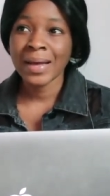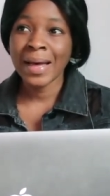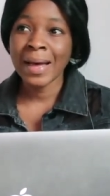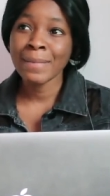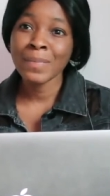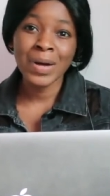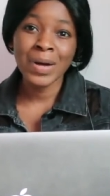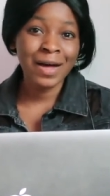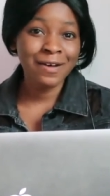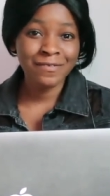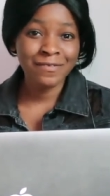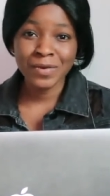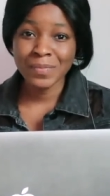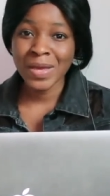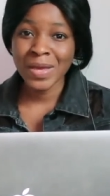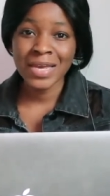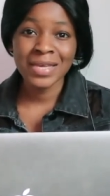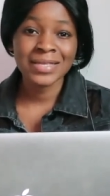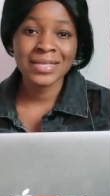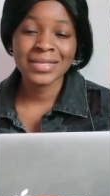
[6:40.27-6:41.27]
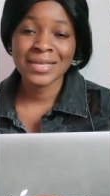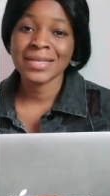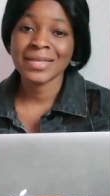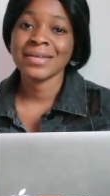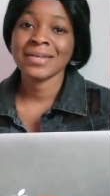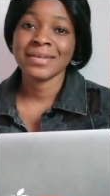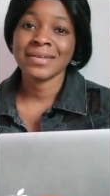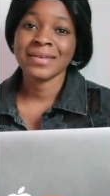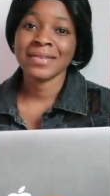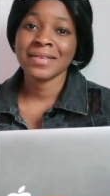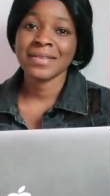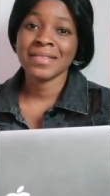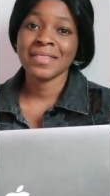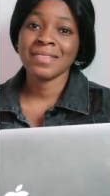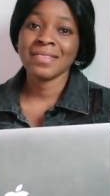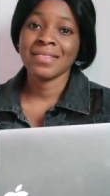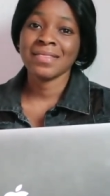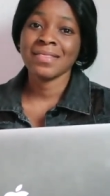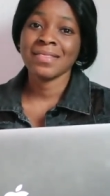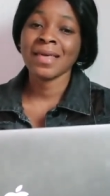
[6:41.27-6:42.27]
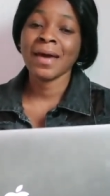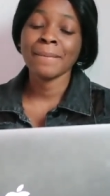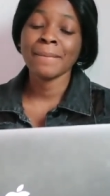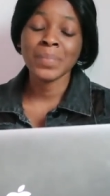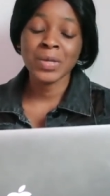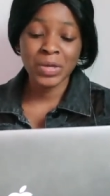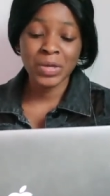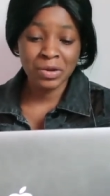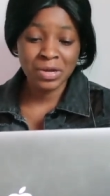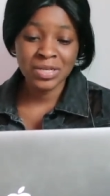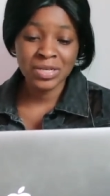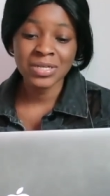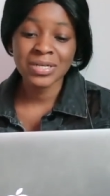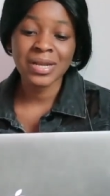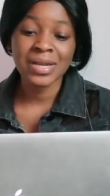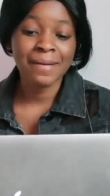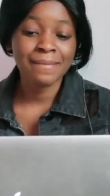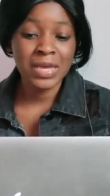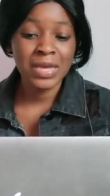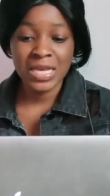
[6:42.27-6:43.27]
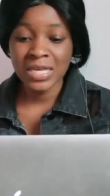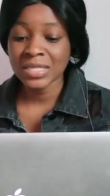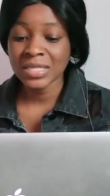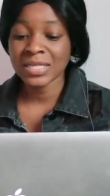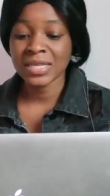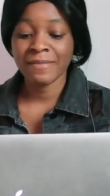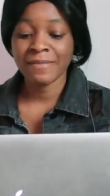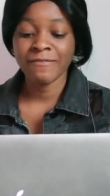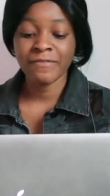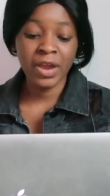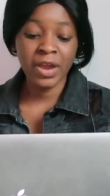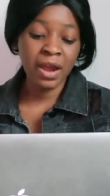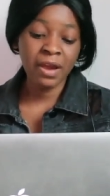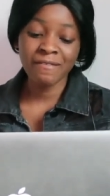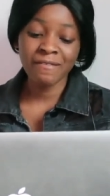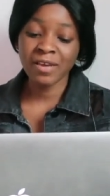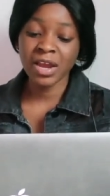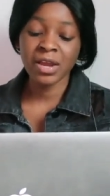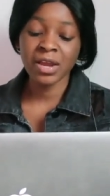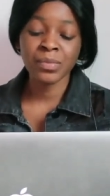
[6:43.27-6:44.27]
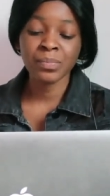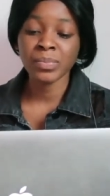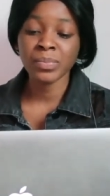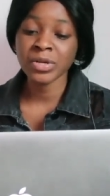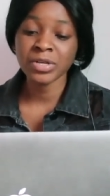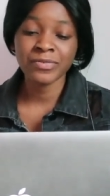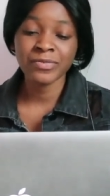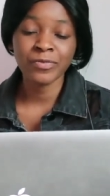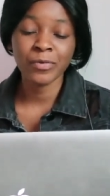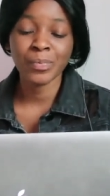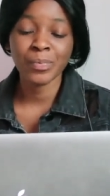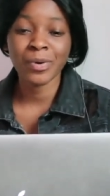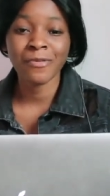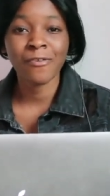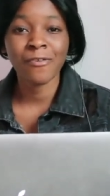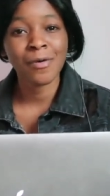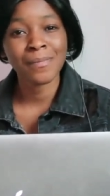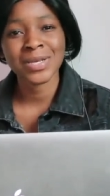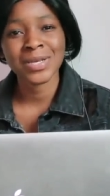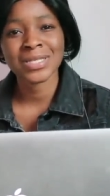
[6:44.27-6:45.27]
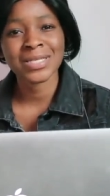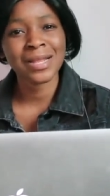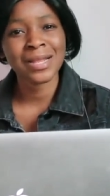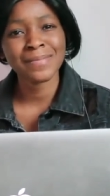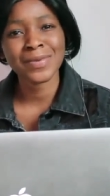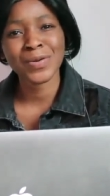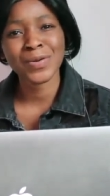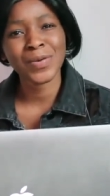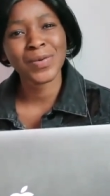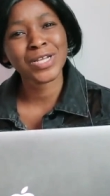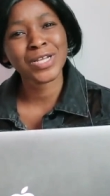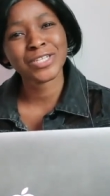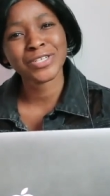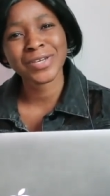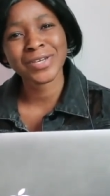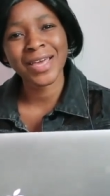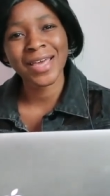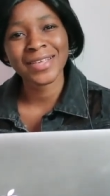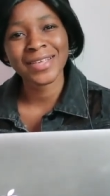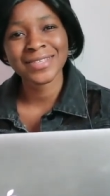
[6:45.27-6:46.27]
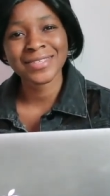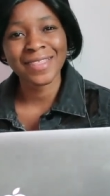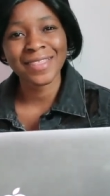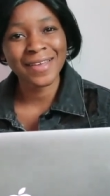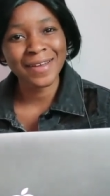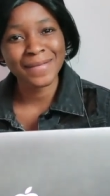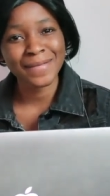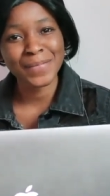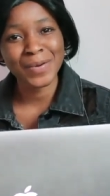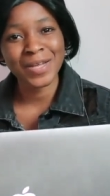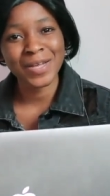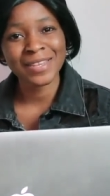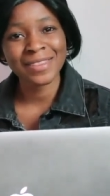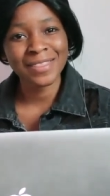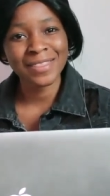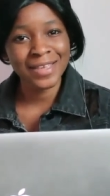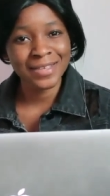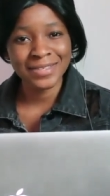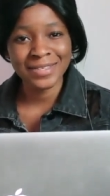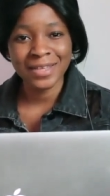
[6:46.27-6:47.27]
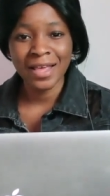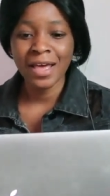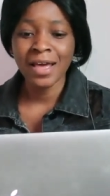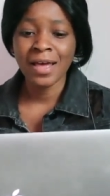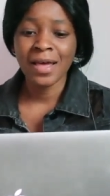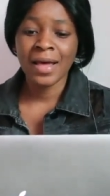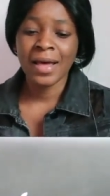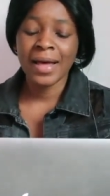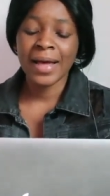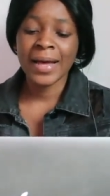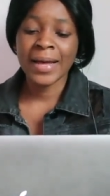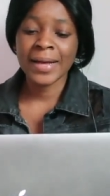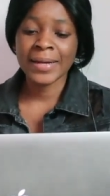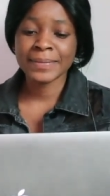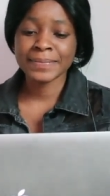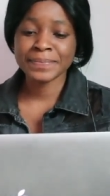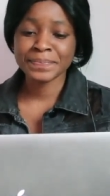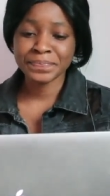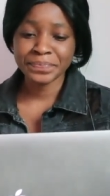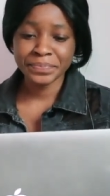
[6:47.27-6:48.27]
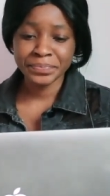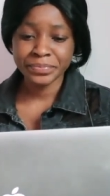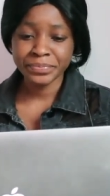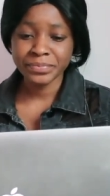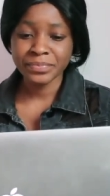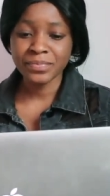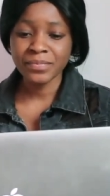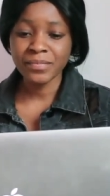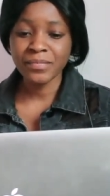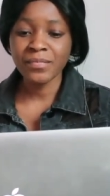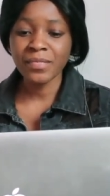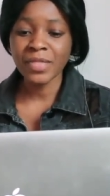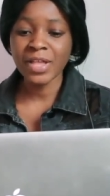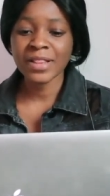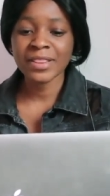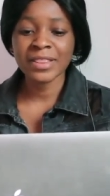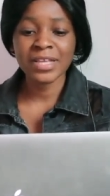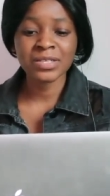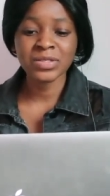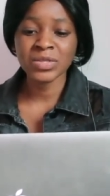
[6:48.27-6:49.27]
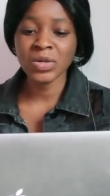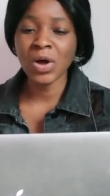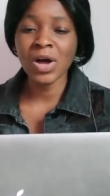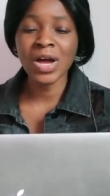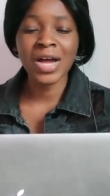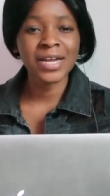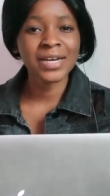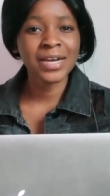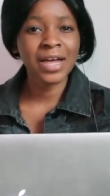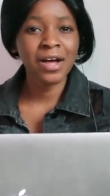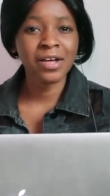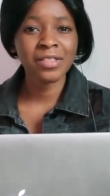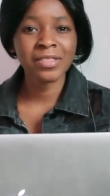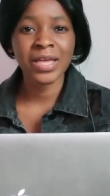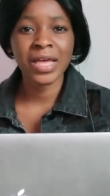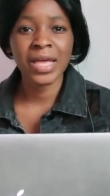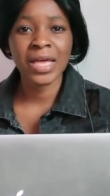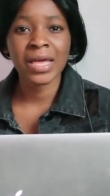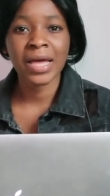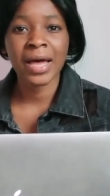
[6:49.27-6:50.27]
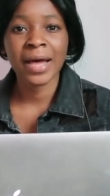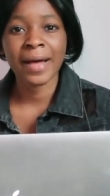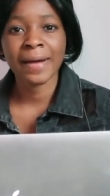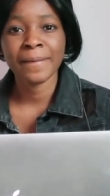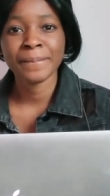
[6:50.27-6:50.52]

above amazing. They're beyond amazing. Very, very beautiful performance. Let me know what you guys think about this, the song and how they